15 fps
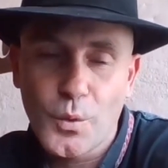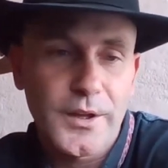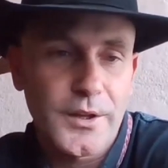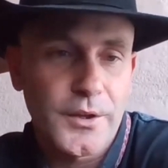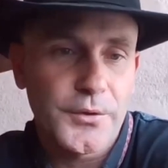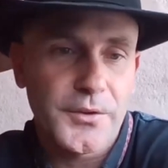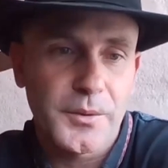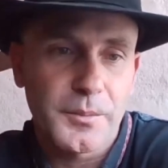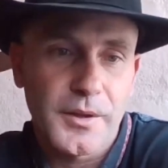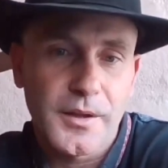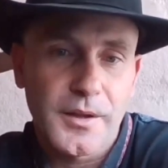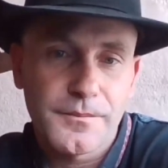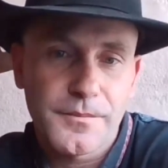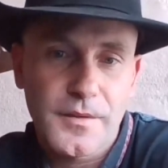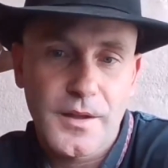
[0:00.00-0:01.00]
way it used to
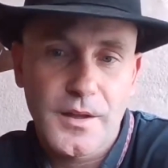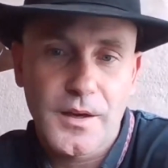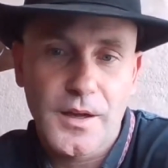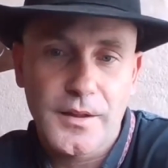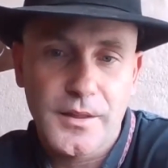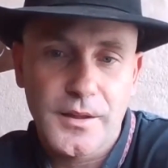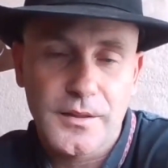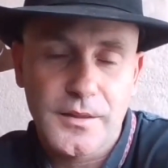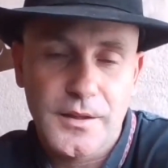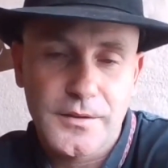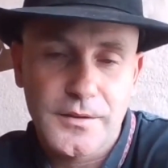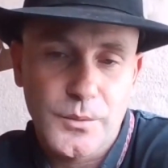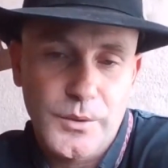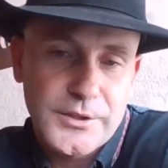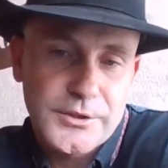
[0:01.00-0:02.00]
be, and I think
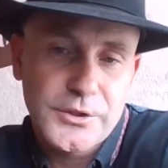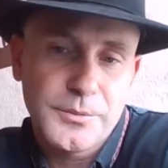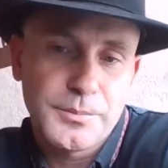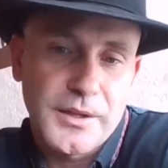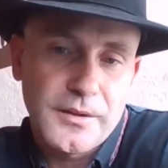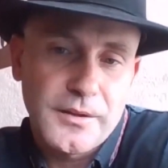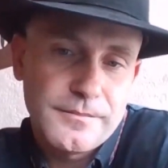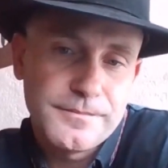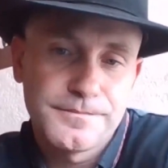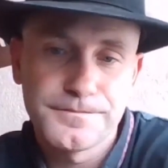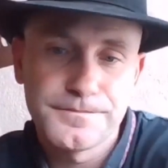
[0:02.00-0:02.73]
that's the way it should be.